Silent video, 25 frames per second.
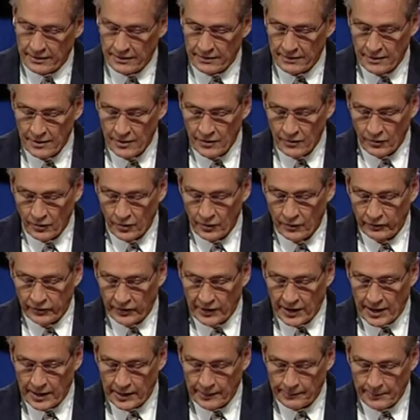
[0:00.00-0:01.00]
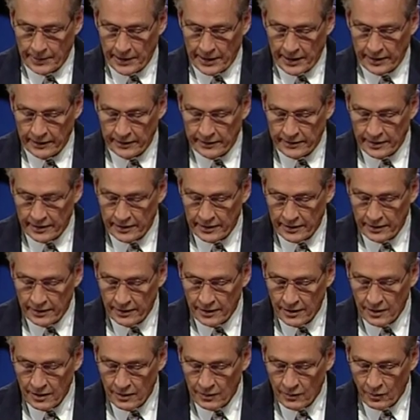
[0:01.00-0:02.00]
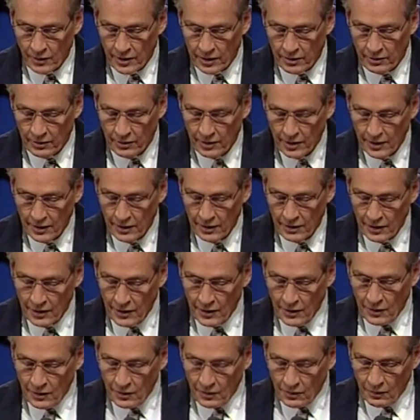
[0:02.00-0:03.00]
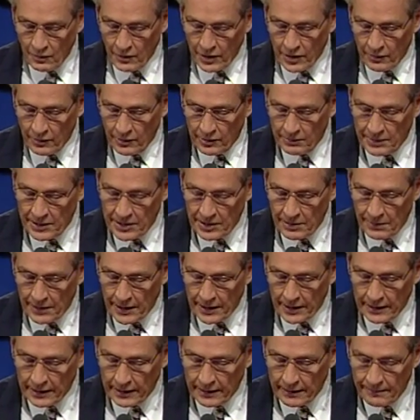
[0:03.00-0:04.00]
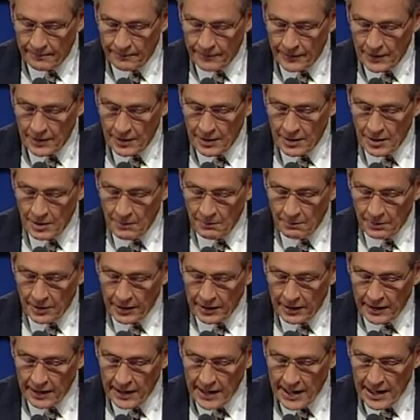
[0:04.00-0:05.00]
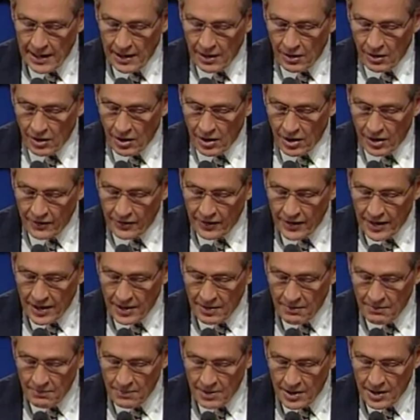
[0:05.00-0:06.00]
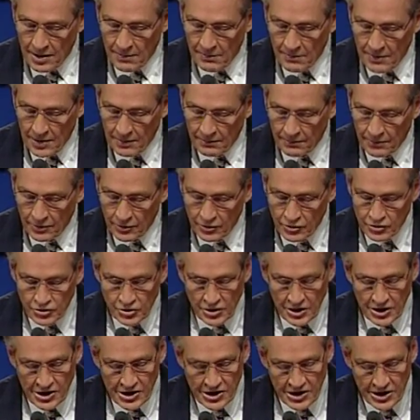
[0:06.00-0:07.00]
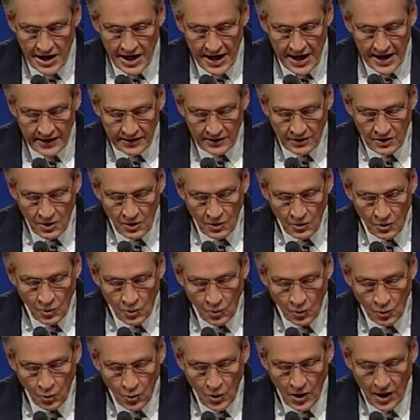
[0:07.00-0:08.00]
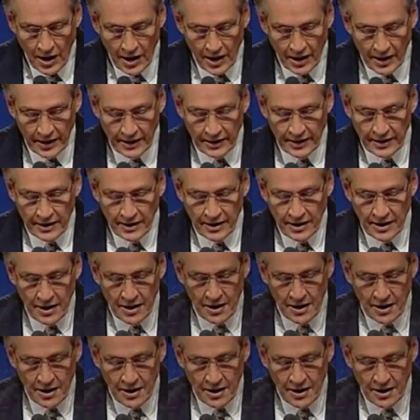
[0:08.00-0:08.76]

a rooftop antenna, where, where would be the body? But now are they many members, yet one